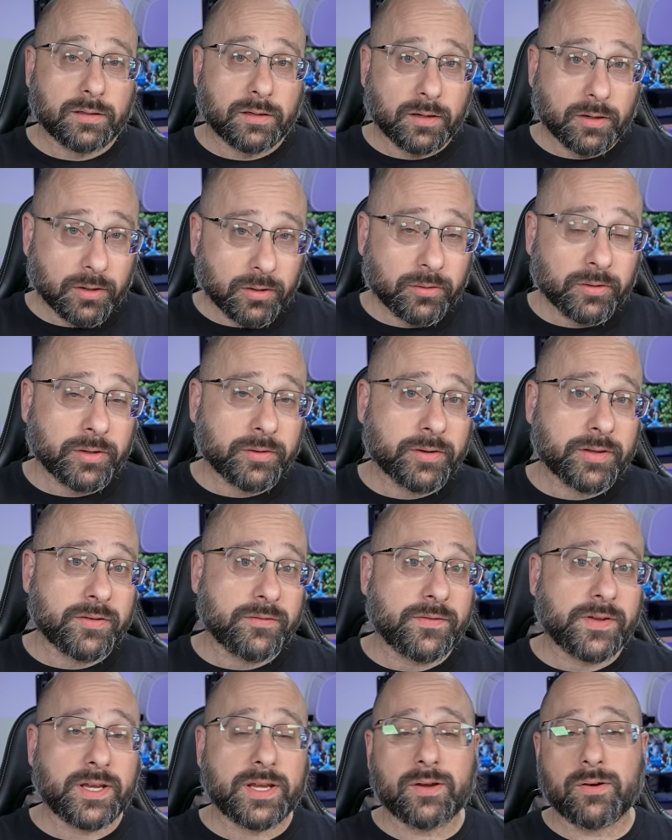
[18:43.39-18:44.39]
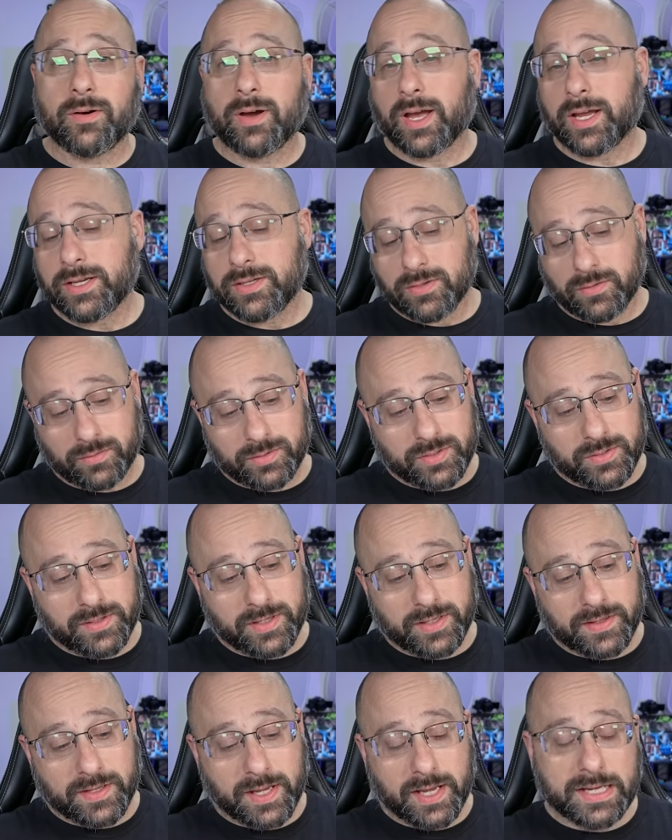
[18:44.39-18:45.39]
Earlier in the video, I told you
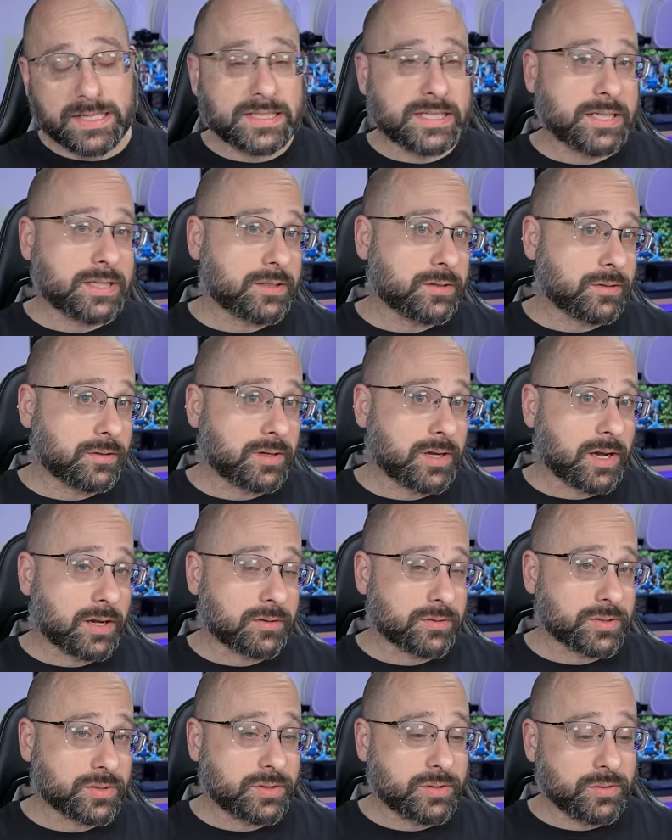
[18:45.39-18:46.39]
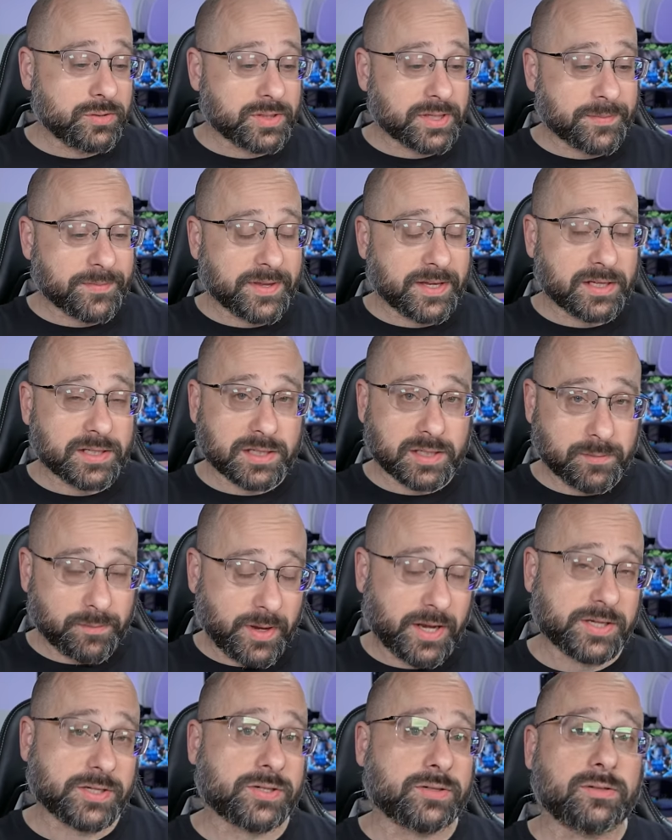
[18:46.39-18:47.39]
that the HDZero goggles do something
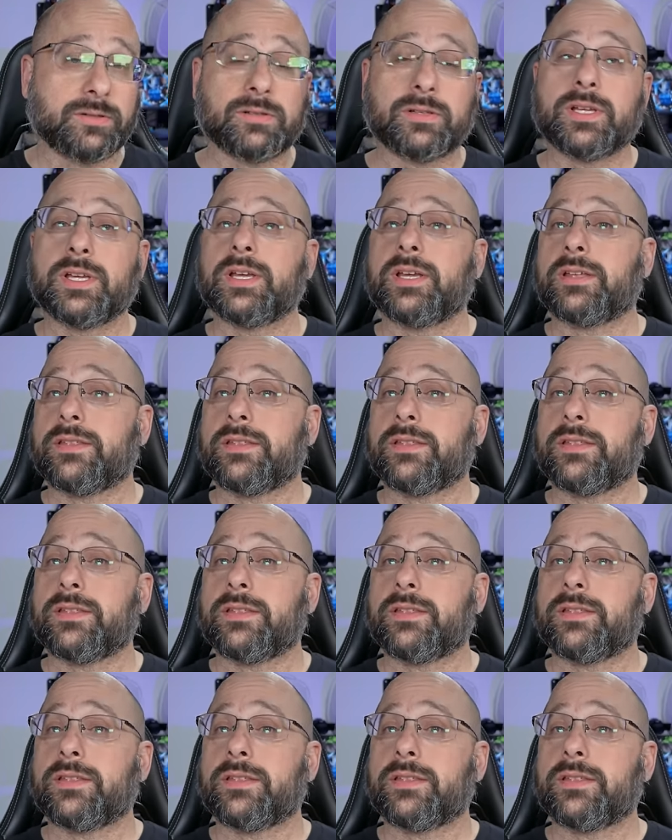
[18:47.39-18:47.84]
special